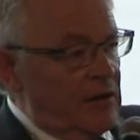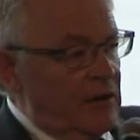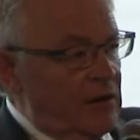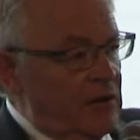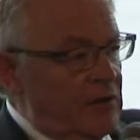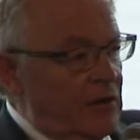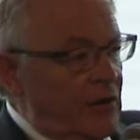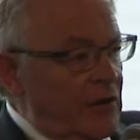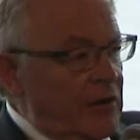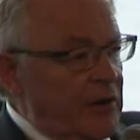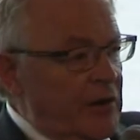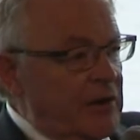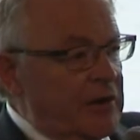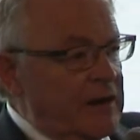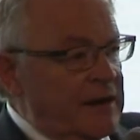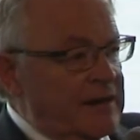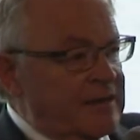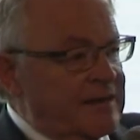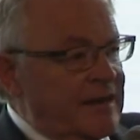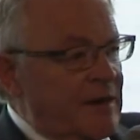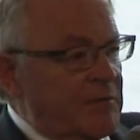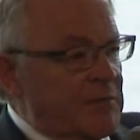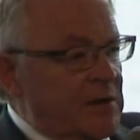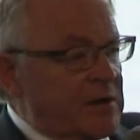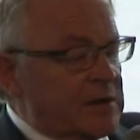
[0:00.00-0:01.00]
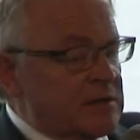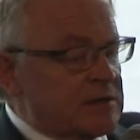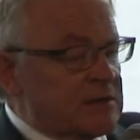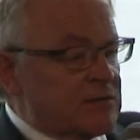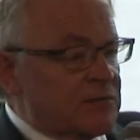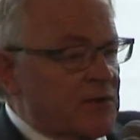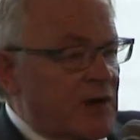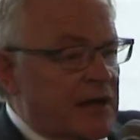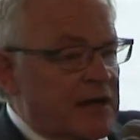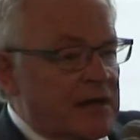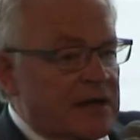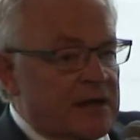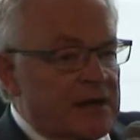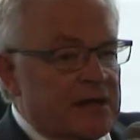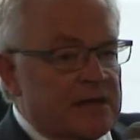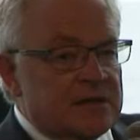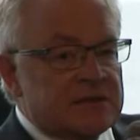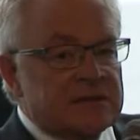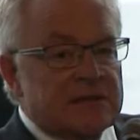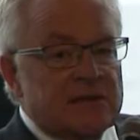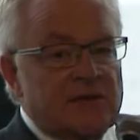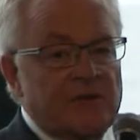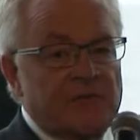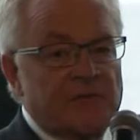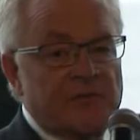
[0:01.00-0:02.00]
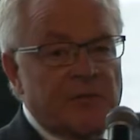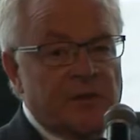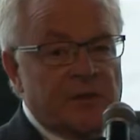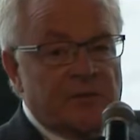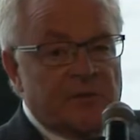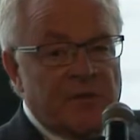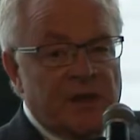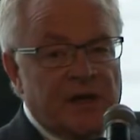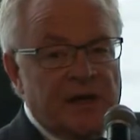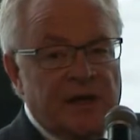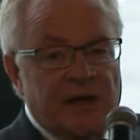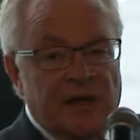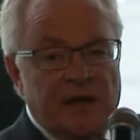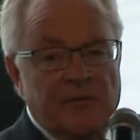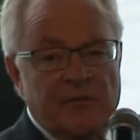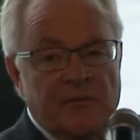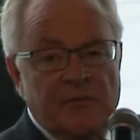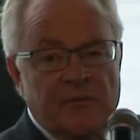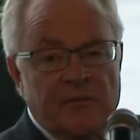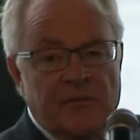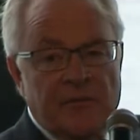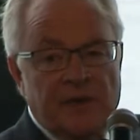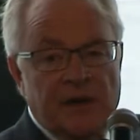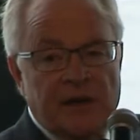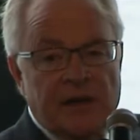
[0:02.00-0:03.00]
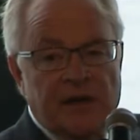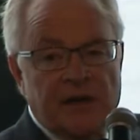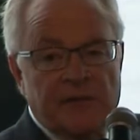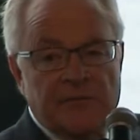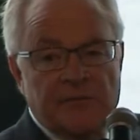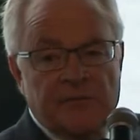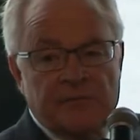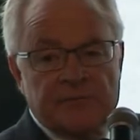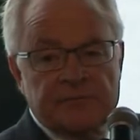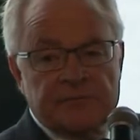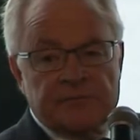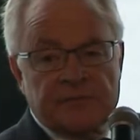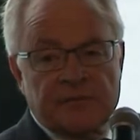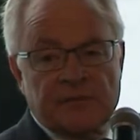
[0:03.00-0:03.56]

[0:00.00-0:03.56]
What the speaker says: not only demonstrated itself but become